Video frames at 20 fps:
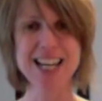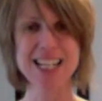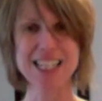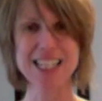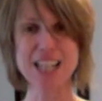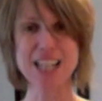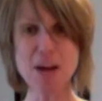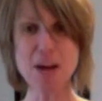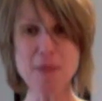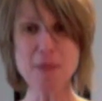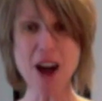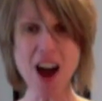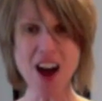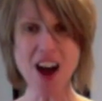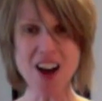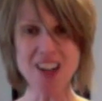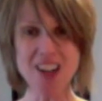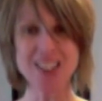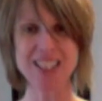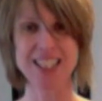come
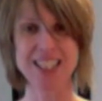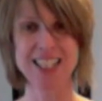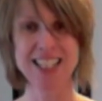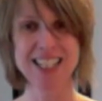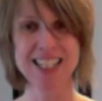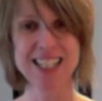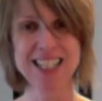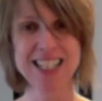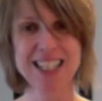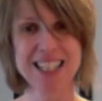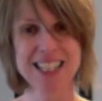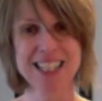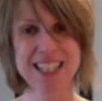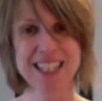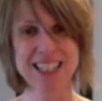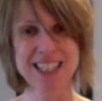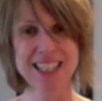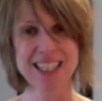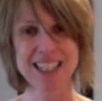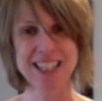on.
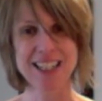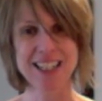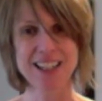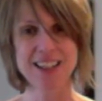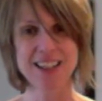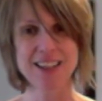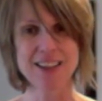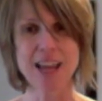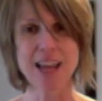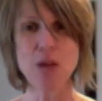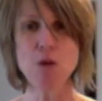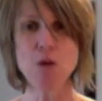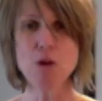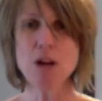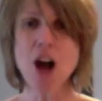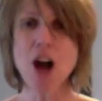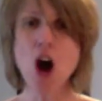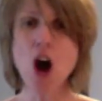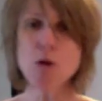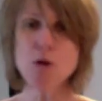They will
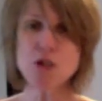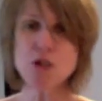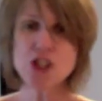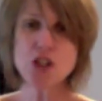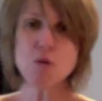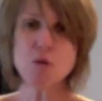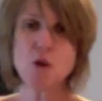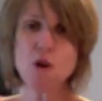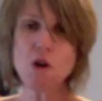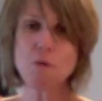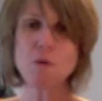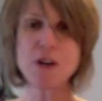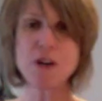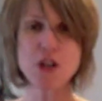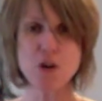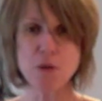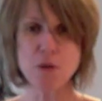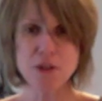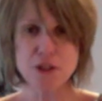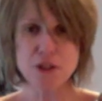hold you up when
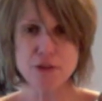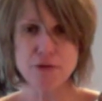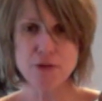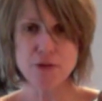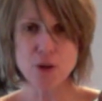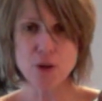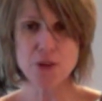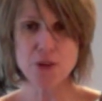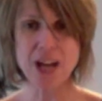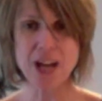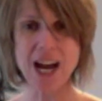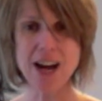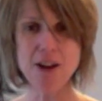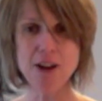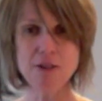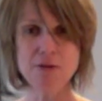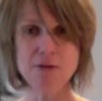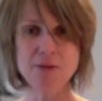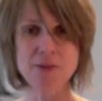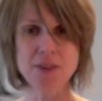you want to fall
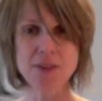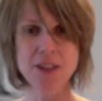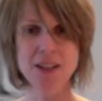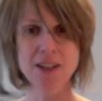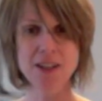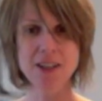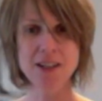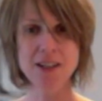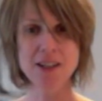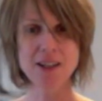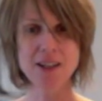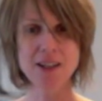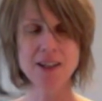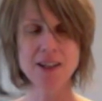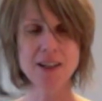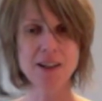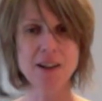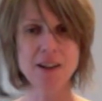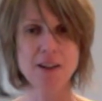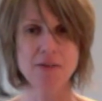down.
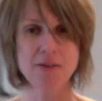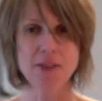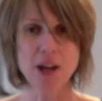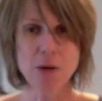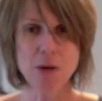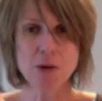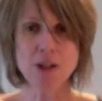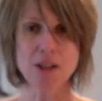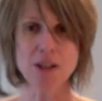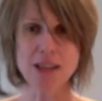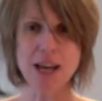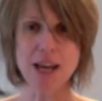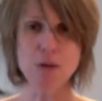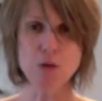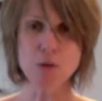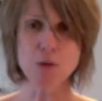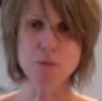They will, they will